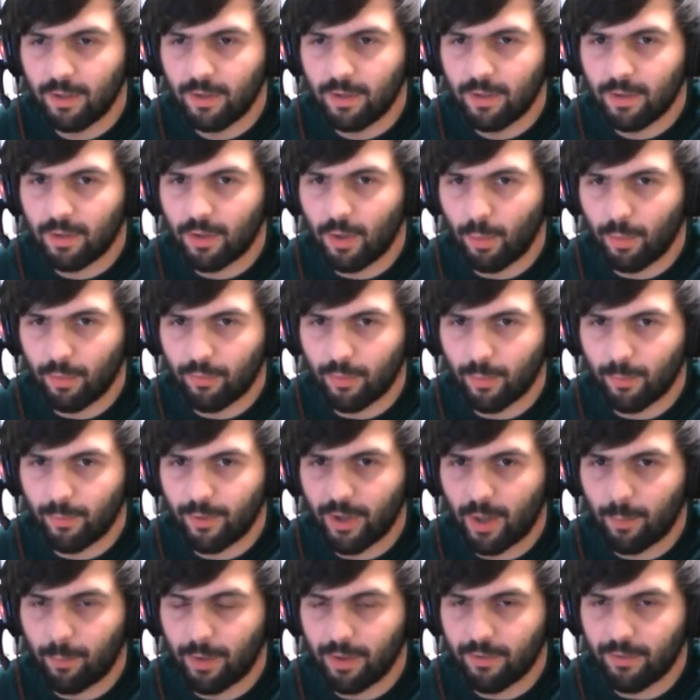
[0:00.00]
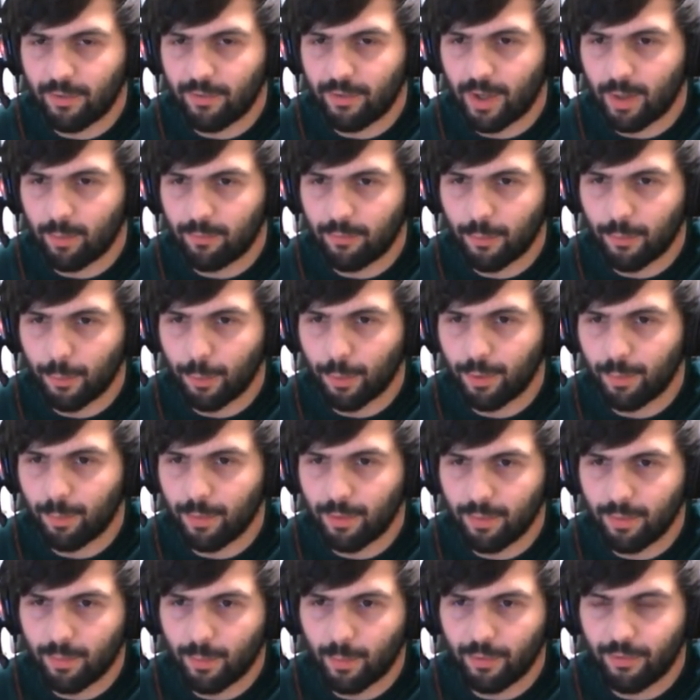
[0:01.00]
going from top 8 to top 4.
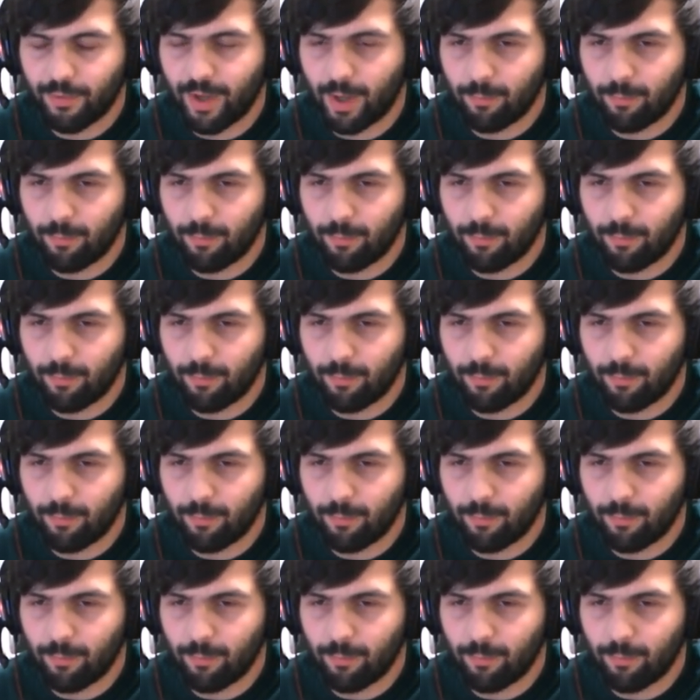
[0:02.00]
But once top